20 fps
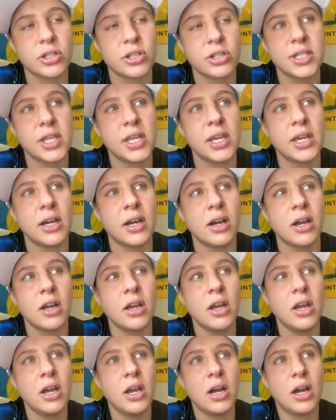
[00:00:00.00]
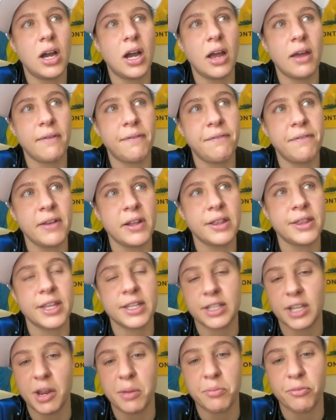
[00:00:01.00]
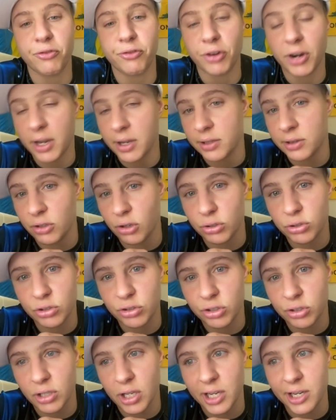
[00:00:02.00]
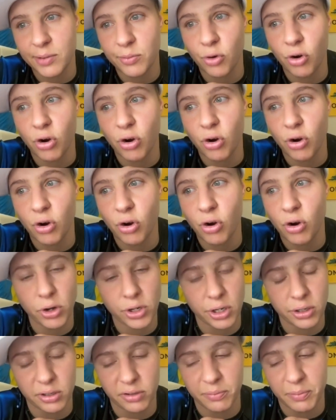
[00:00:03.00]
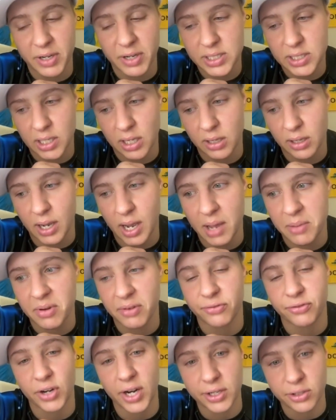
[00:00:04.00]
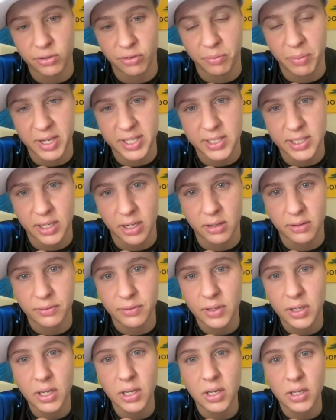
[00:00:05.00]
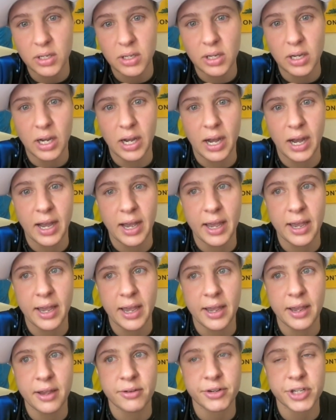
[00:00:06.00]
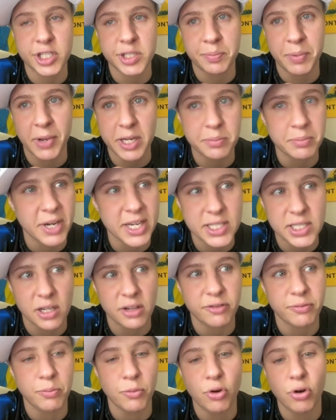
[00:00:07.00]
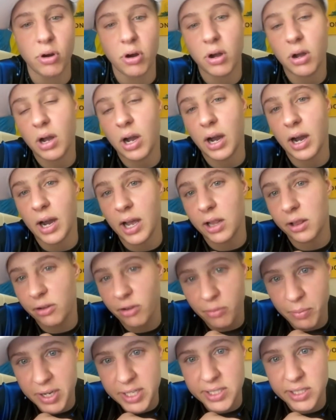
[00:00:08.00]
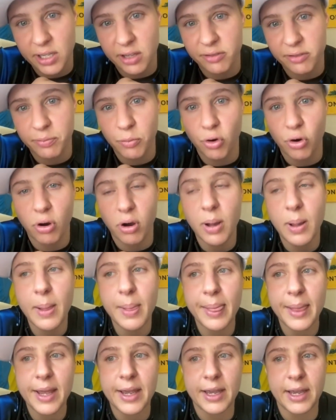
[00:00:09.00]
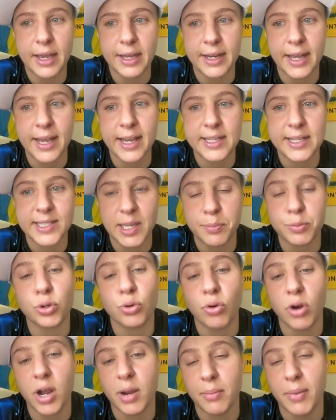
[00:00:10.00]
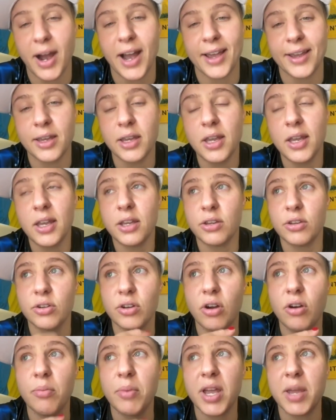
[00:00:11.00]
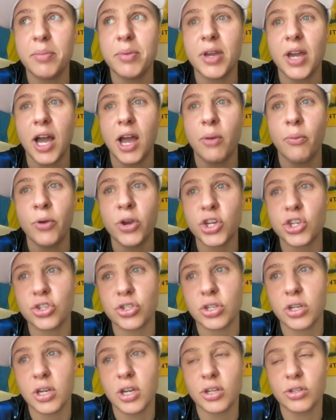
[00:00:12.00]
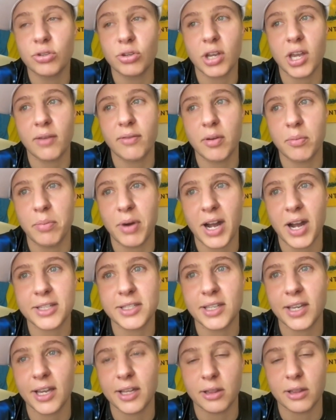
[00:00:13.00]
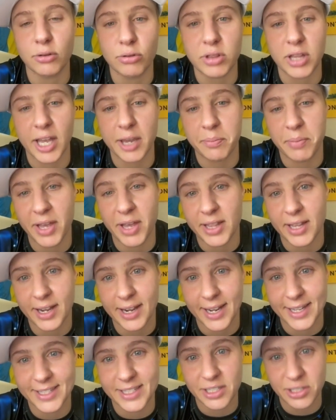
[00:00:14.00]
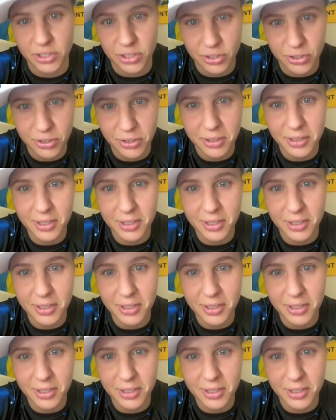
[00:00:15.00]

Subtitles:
this year, I feel that I'm not anymore opponent of myself. I'm a friend of myself. I respect myself more. I love myself more, and I accept who am I. Maybe I wish to have a body and look like Bella Hadid,